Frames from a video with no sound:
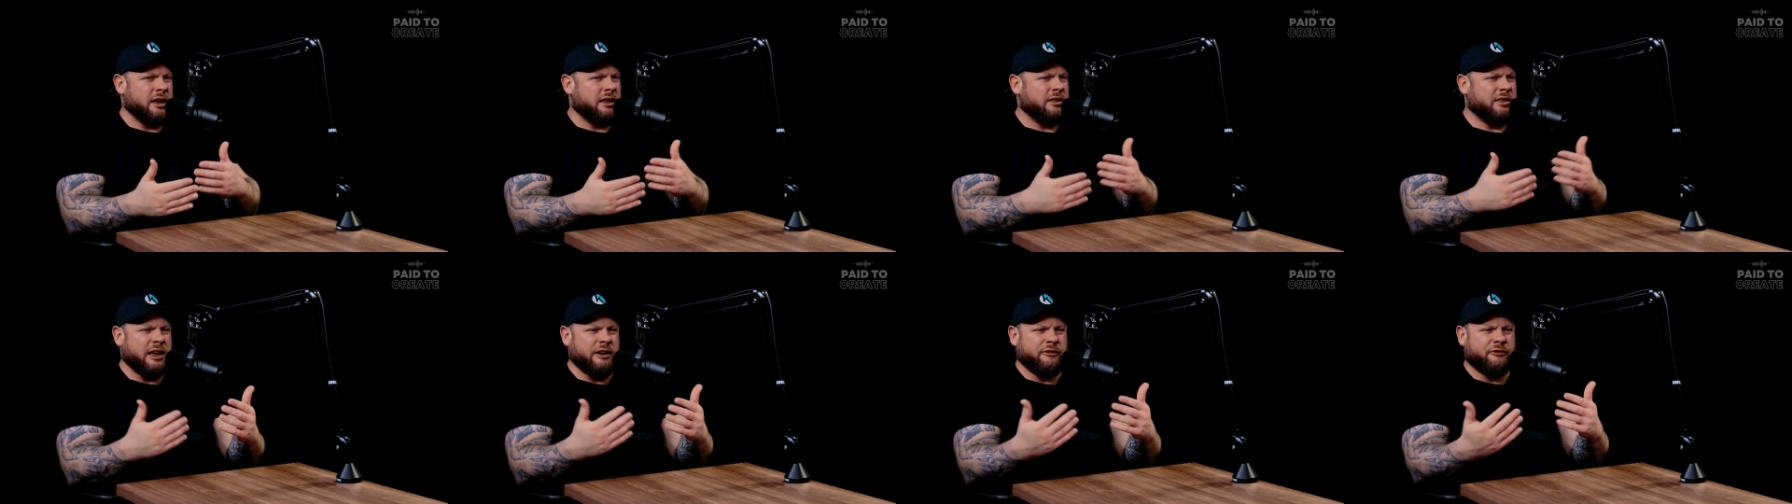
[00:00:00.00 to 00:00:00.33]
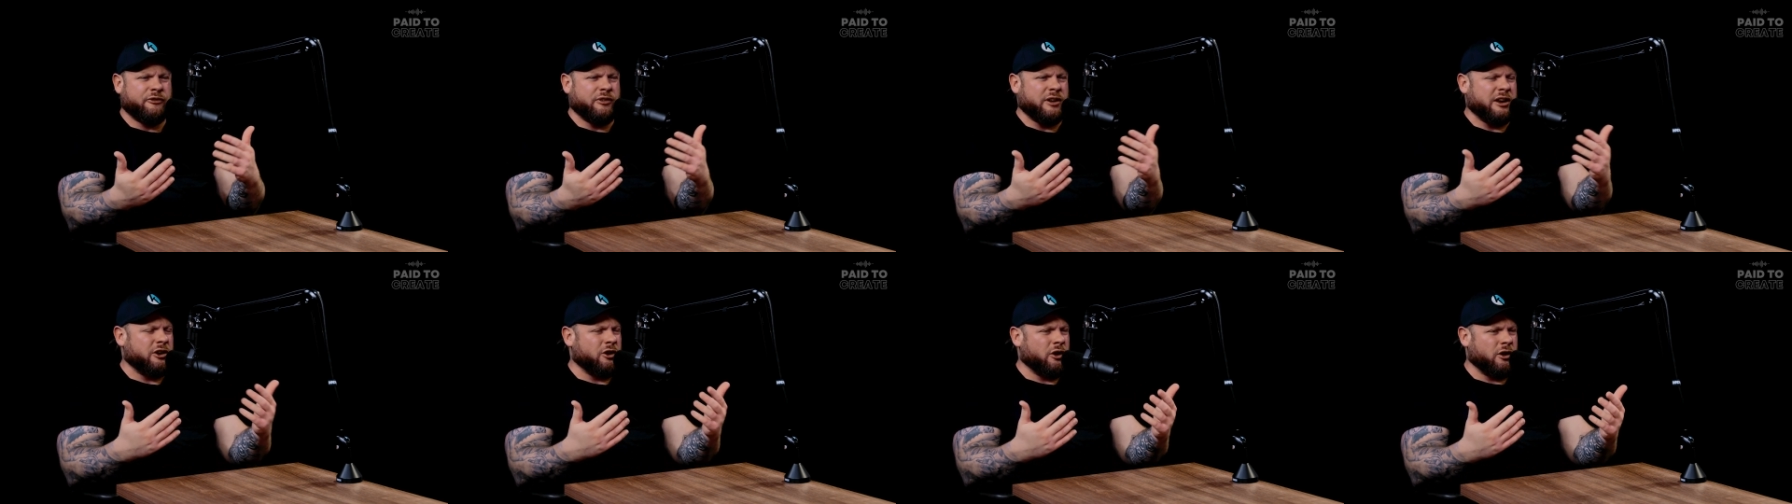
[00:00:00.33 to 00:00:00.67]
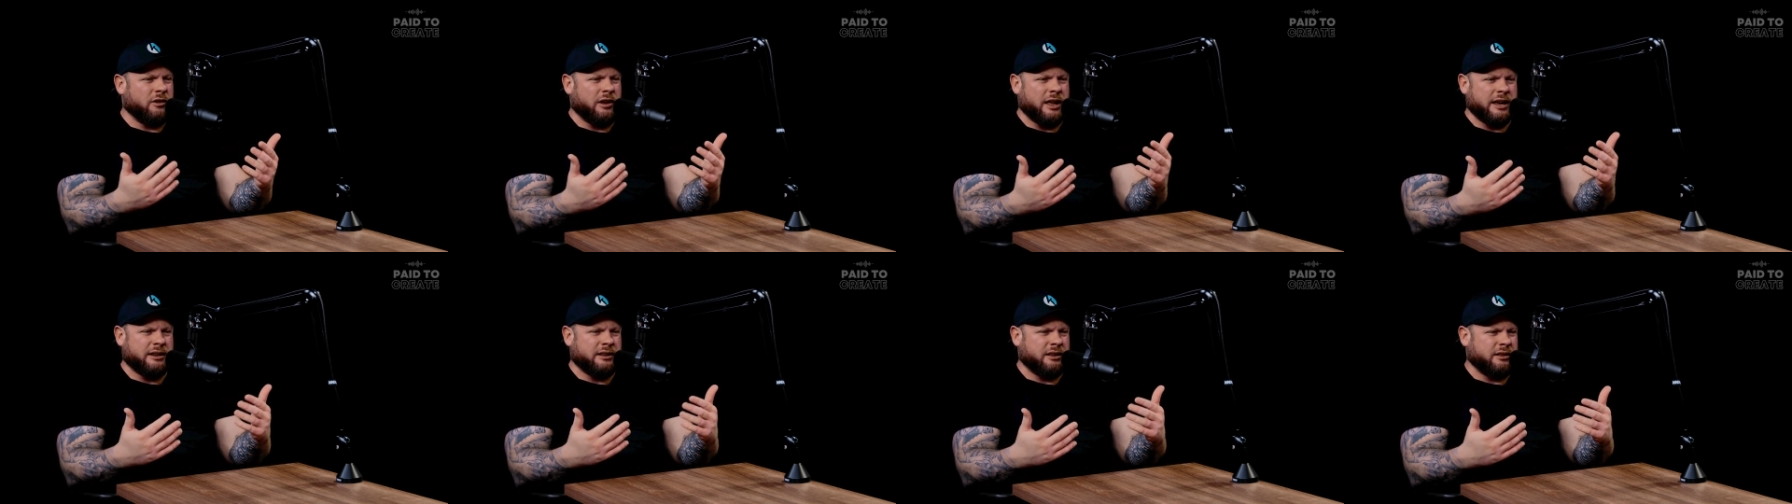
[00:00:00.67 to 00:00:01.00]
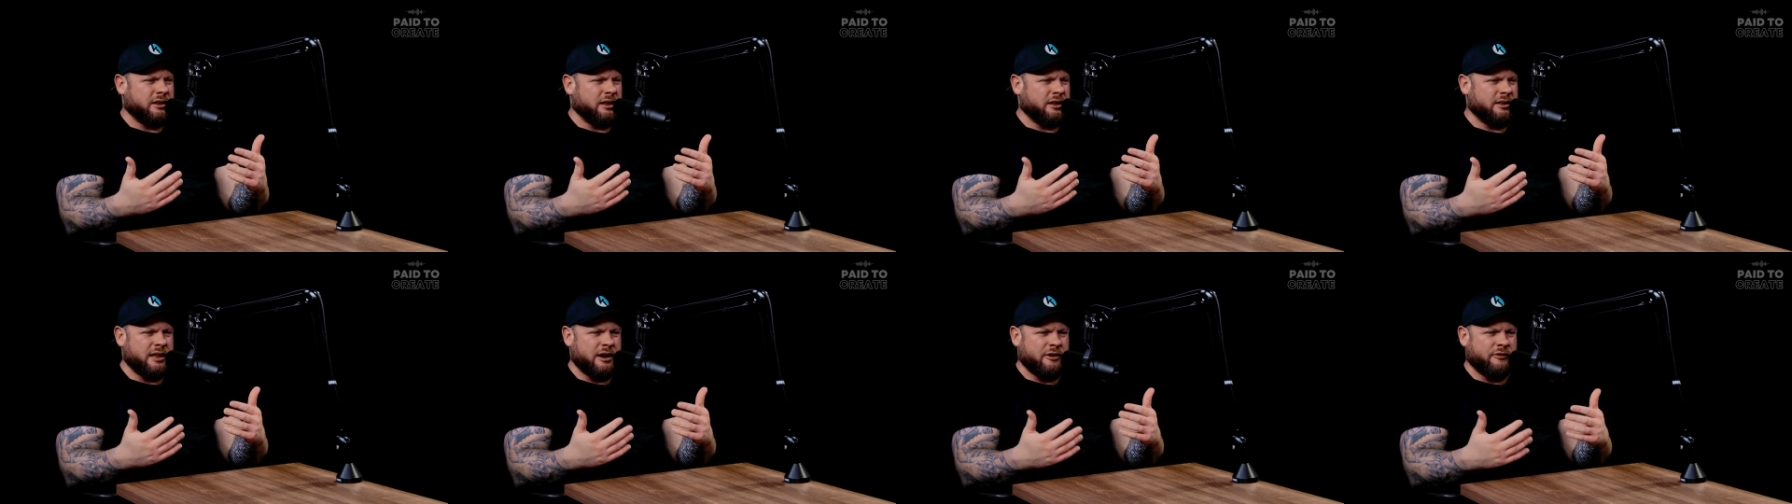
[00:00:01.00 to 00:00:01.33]
they feed like
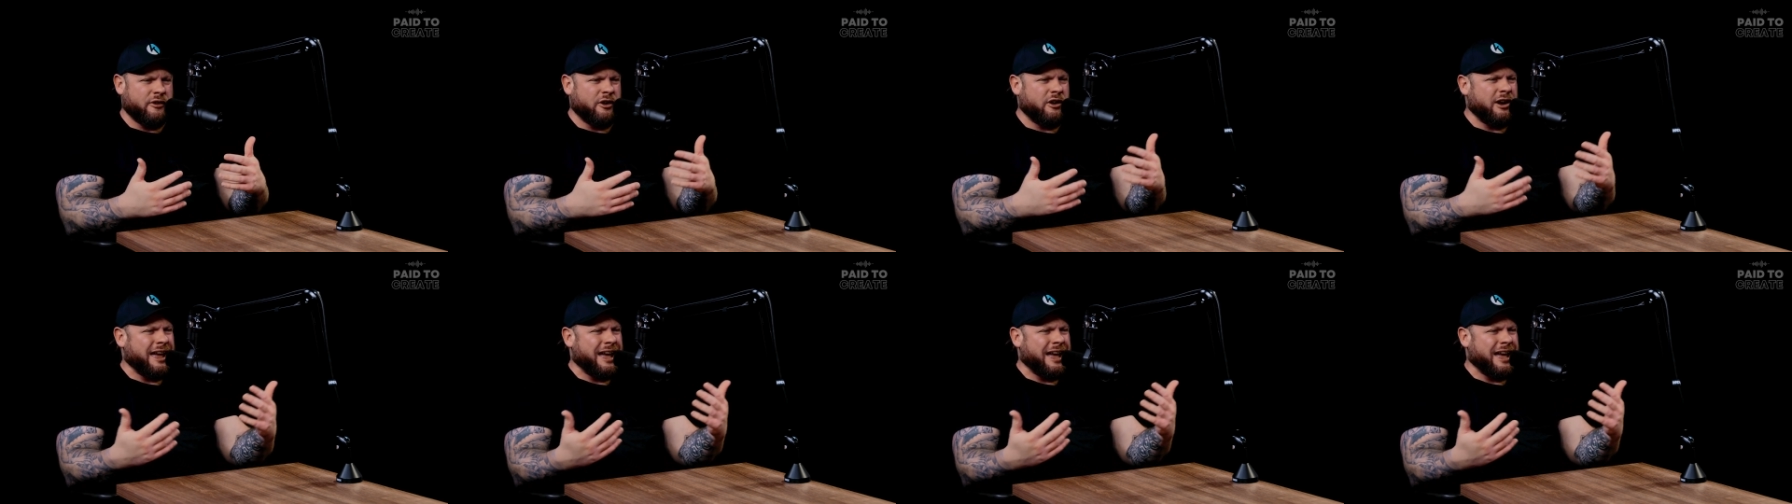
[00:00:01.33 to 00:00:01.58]
they're very